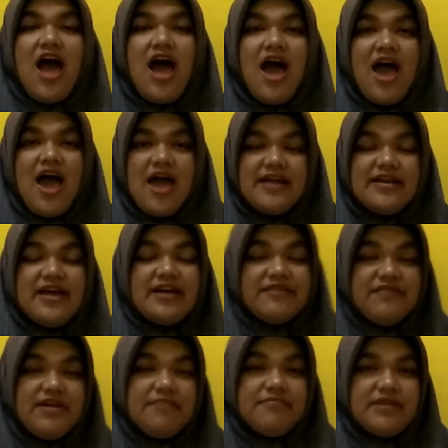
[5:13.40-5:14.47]
and
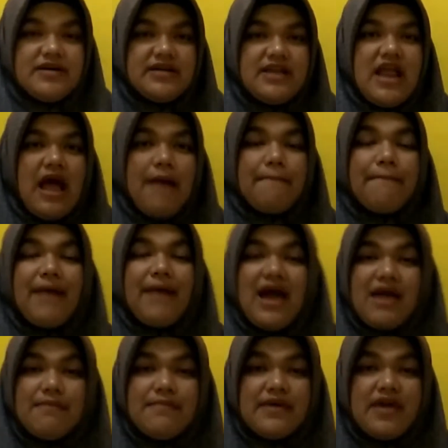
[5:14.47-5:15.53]
agreement
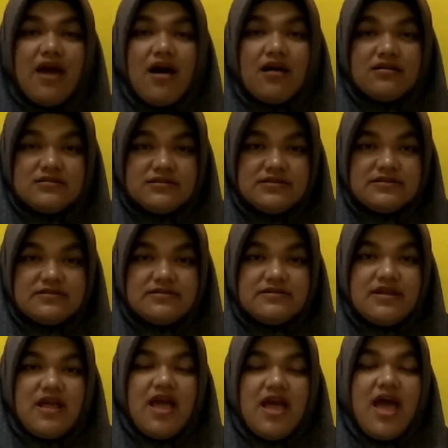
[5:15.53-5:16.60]
might be altered,
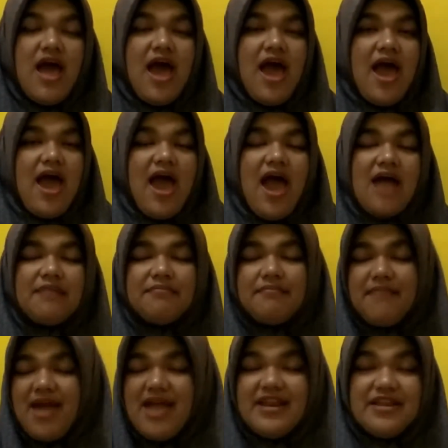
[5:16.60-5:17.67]
and
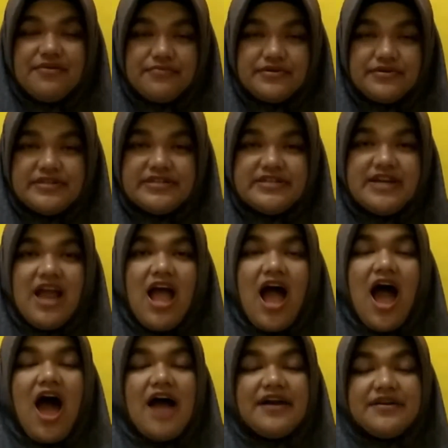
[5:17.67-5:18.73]
many words
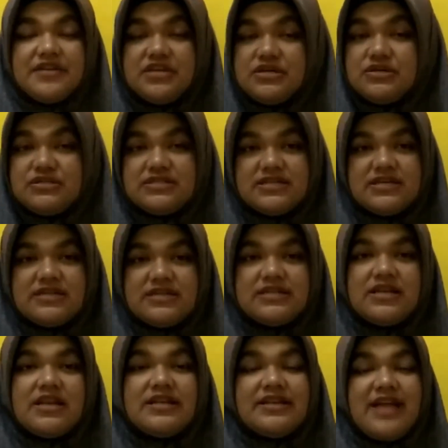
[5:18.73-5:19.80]
are used
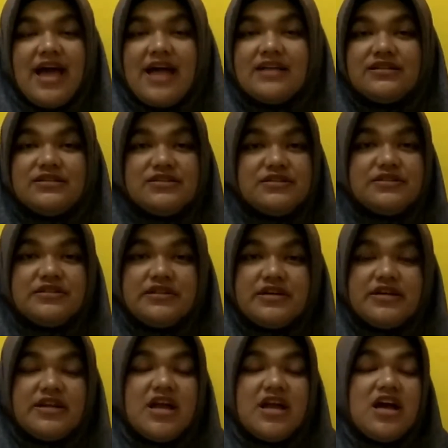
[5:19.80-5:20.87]
that do
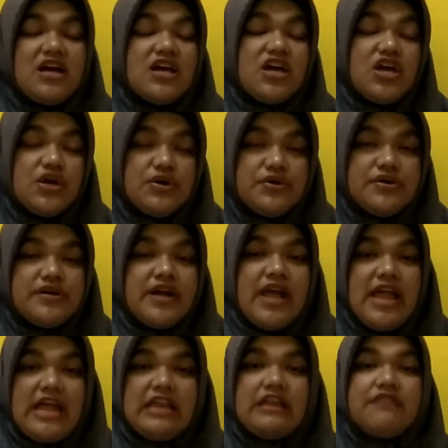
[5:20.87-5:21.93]
not occur
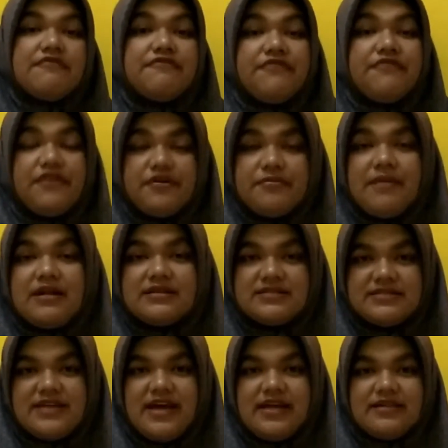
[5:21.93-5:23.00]
in formal
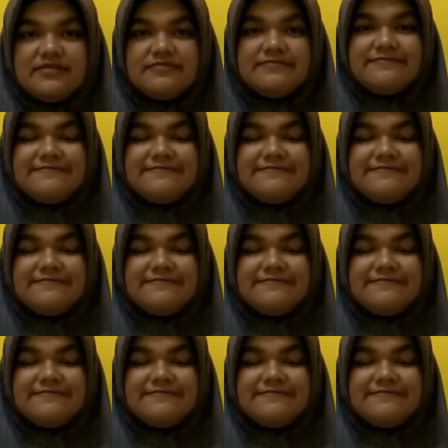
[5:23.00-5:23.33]
style.